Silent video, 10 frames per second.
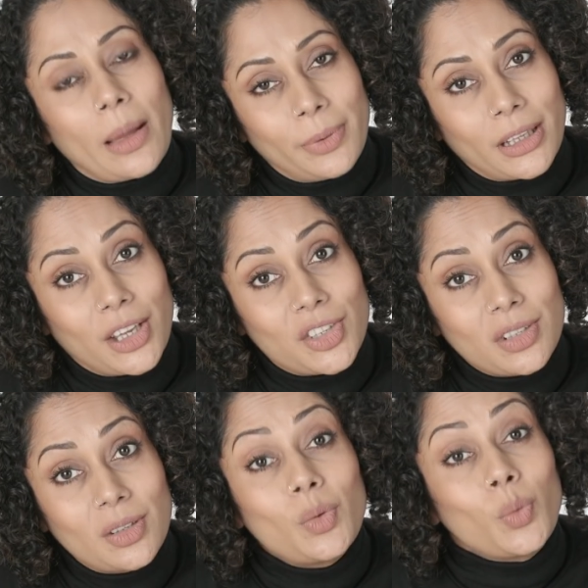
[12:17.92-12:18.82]

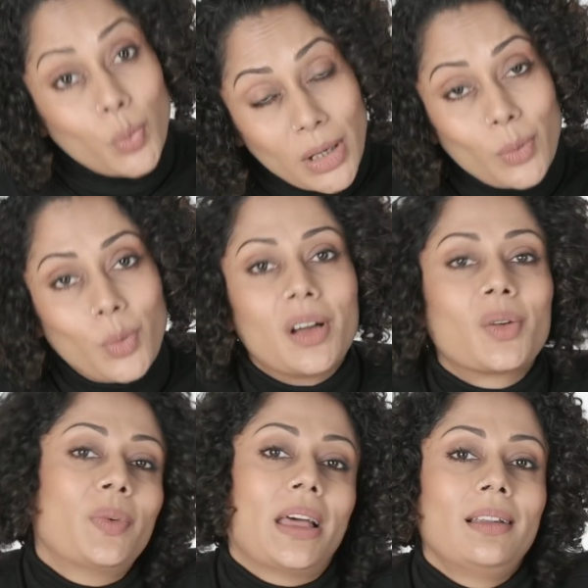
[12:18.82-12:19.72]
application will
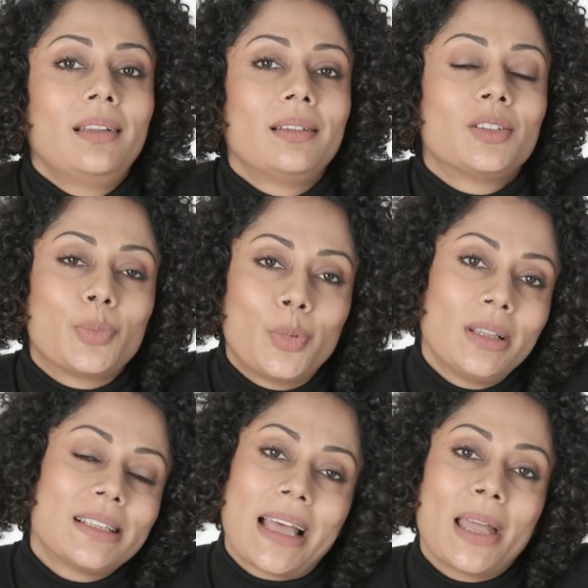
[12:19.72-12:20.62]
work well to pull
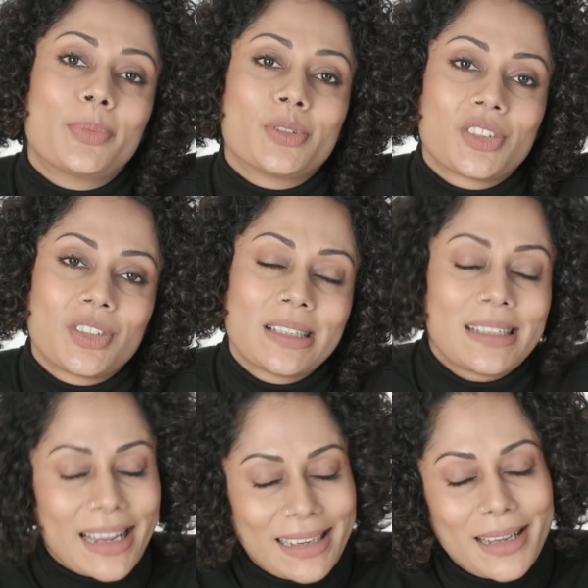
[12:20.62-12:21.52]
this eye position
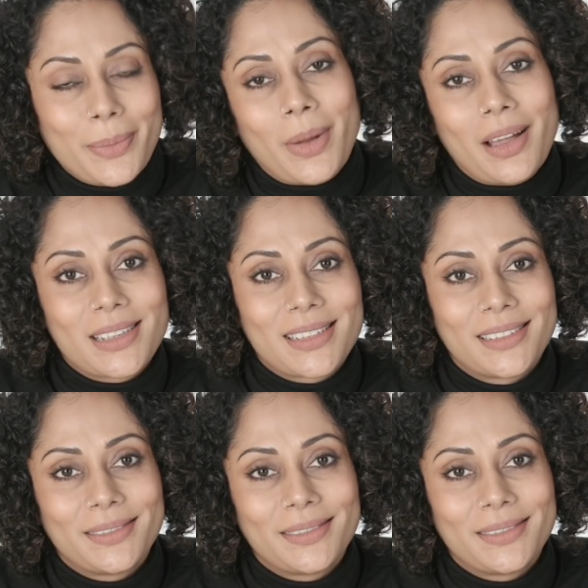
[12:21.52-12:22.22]
slightly apart.